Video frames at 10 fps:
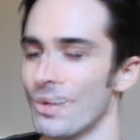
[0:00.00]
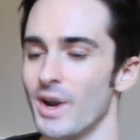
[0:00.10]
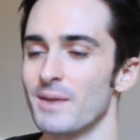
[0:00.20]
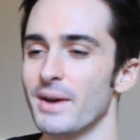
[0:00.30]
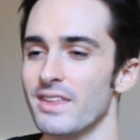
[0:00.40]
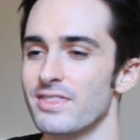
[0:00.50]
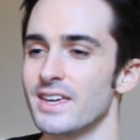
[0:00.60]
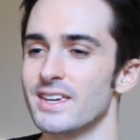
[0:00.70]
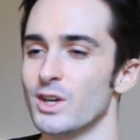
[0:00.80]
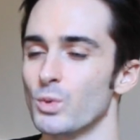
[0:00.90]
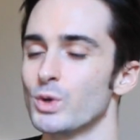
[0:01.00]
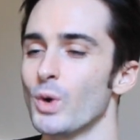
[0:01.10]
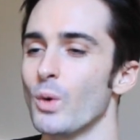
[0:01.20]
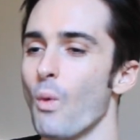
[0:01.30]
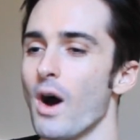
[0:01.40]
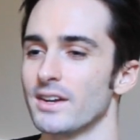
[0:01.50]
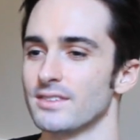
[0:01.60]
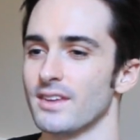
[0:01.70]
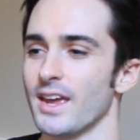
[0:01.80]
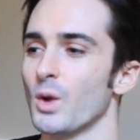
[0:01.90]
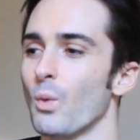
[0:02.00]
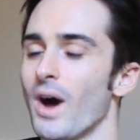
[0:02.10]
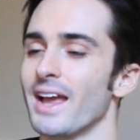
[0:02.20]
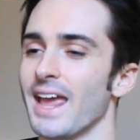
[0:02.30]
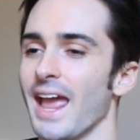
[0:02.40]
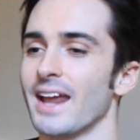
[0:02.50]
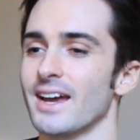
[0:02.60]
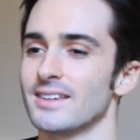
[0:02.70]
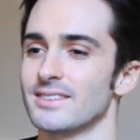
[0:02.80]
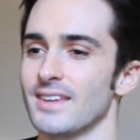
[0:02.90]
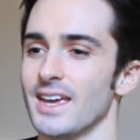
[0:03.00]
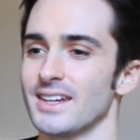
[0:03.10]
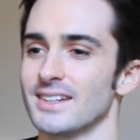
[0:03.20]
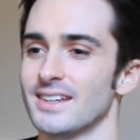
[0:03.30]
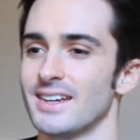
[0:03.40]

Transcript: What am I thinking here? What do I want to say and why can't I say it?